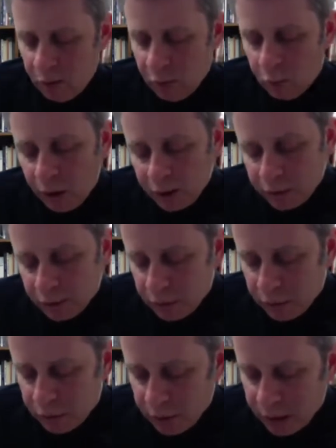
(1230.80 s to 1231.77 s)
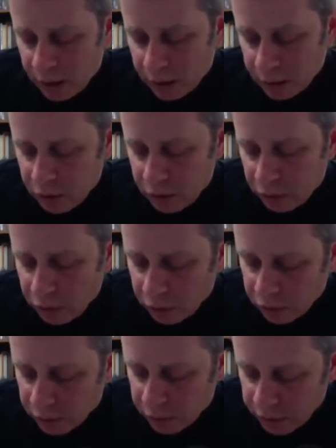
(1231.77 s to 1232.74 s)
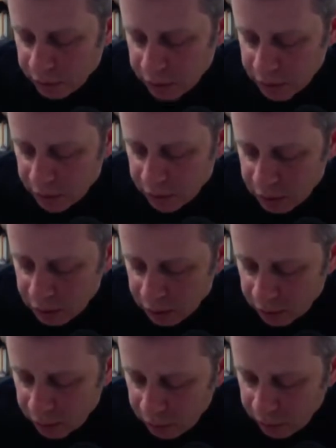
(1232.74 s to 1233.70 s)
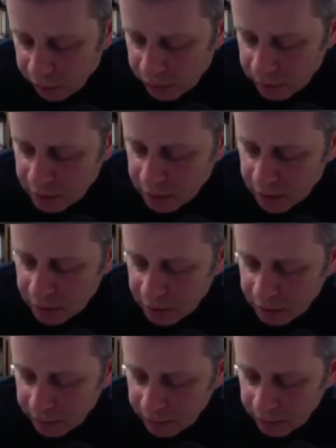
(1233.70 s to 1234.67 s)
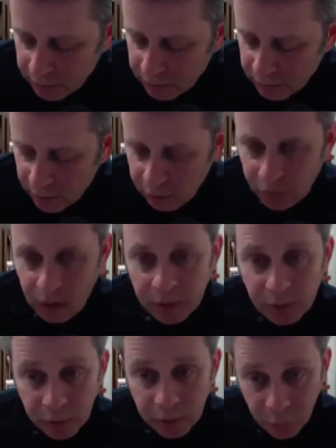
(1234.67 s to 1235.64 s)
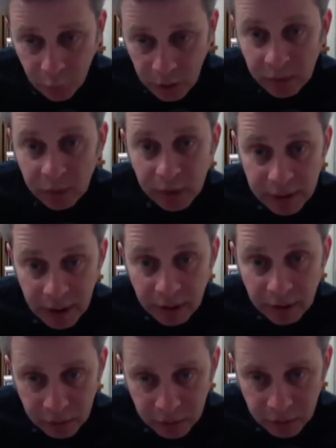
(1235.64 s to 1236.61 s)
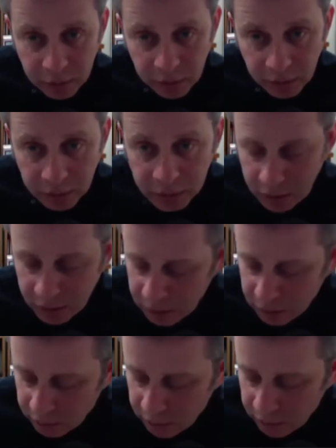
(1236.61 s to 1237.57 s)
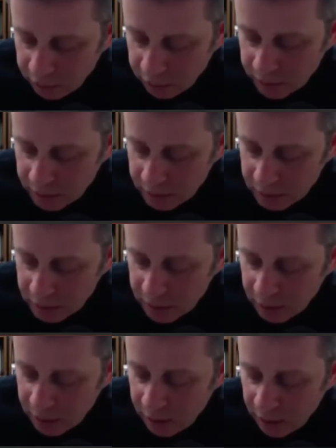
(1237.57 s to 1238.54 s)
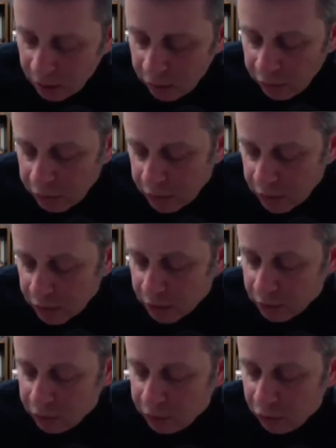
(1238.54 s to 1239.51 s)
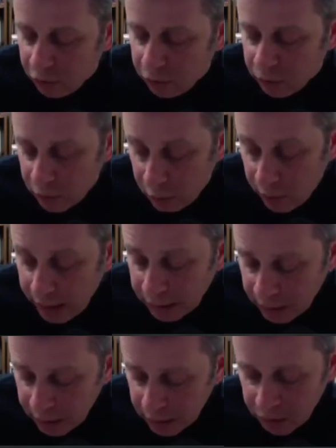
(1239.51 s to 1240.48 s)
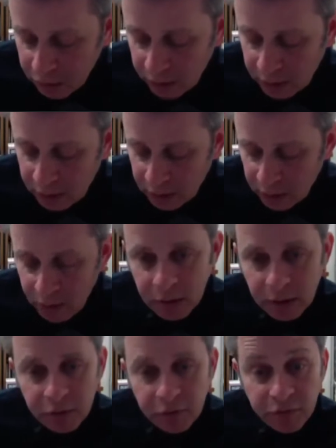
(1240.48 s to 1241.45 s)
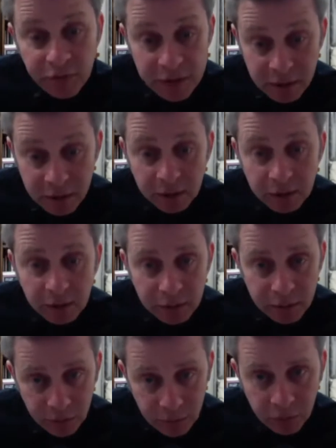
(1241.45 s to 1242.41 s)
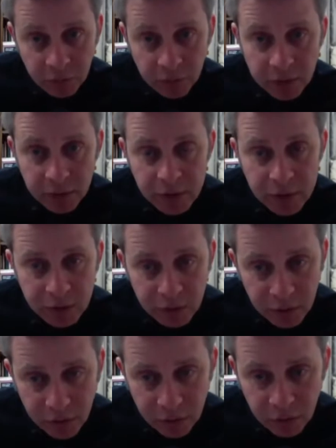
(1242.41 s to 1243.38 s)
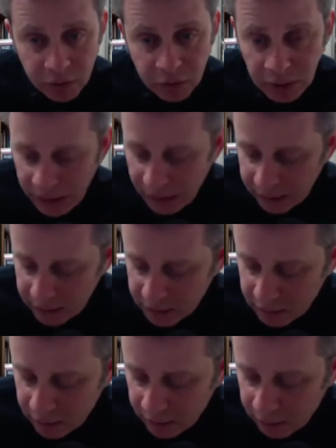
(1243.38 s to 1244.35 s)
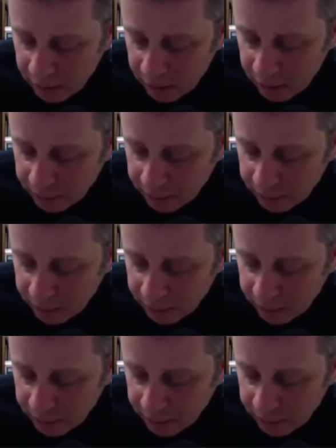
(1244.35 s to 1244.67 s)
What would we now call social movements, or rather what we would now call social movements, often took the form, quite literally, of physical movements through a landscape.